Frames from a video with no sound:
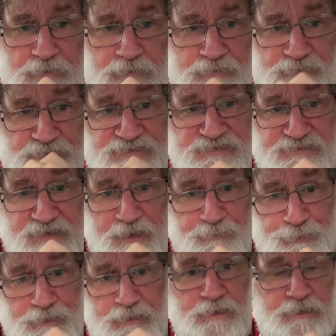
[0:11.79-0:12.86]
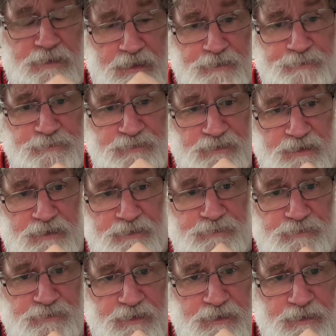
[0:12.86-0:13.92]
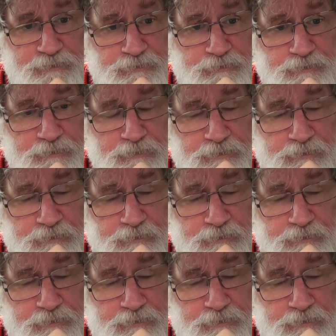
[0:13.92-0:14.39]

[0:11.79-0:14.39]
that this is happening again and again and again.